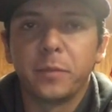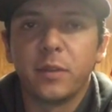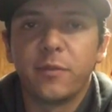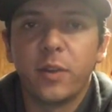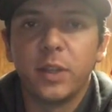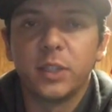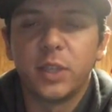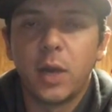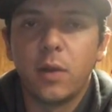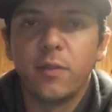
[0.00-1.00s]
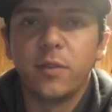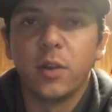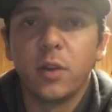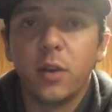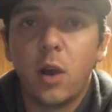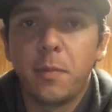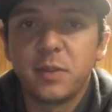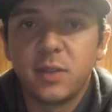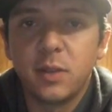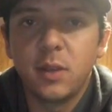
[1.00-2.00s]
The French, however, are
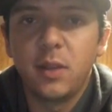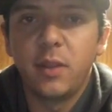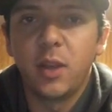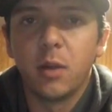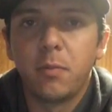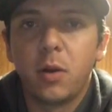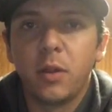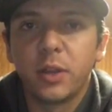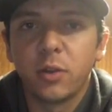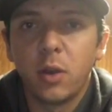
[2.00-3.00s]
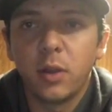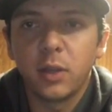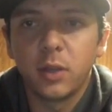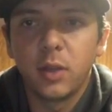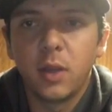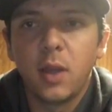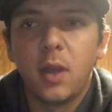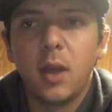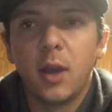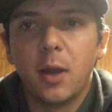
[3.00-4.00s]
opposite. They are polychronic.
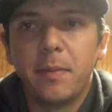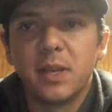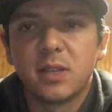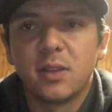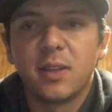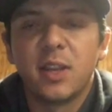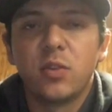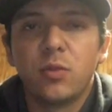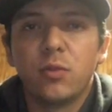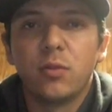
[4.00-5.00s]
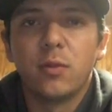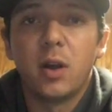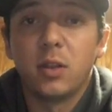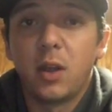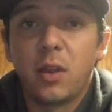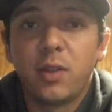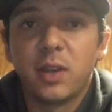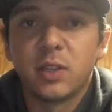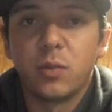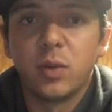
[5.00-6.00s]
Basically, they do a lot of
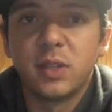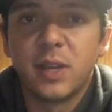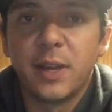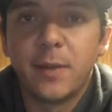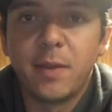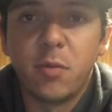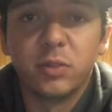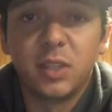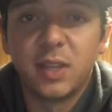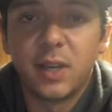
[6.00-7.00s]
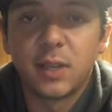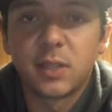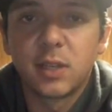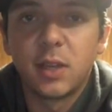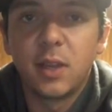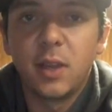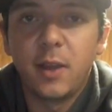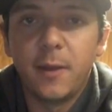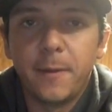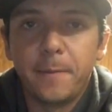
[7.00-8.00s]
things at one time. They multitask.
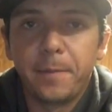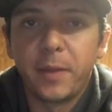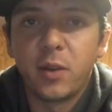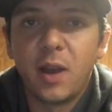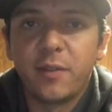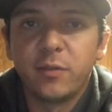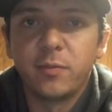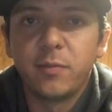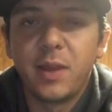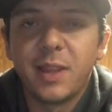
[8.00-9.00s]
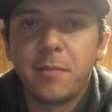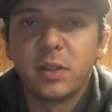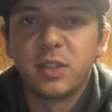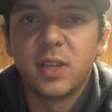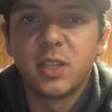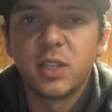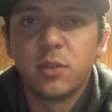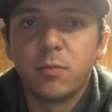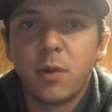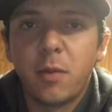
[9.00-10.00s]
They don't have to pay that much attention
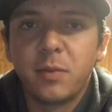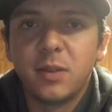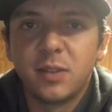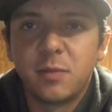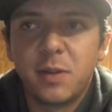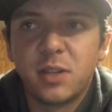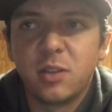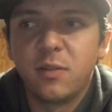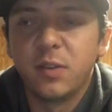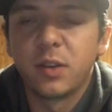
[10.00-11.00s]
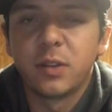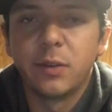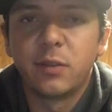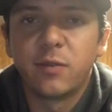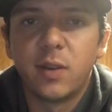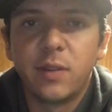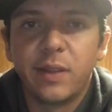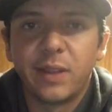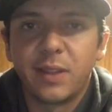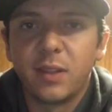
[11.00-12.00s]
to promptness, especially if you're a close friend.
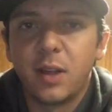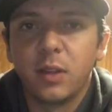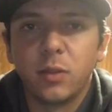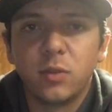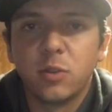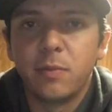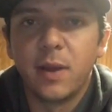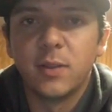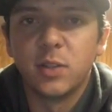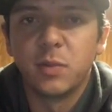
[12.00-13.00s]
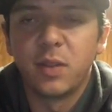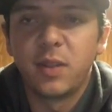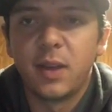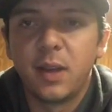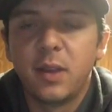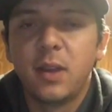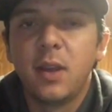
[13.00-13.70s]
That a lot looser boundaries with that.